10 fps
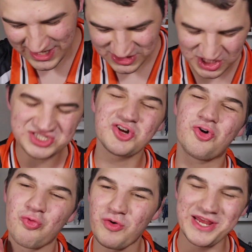just
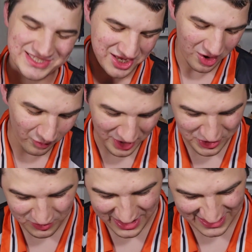great when
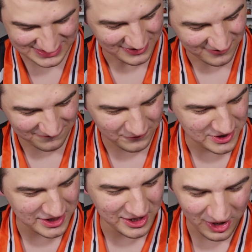you get
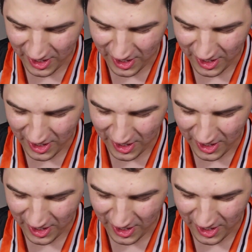freaking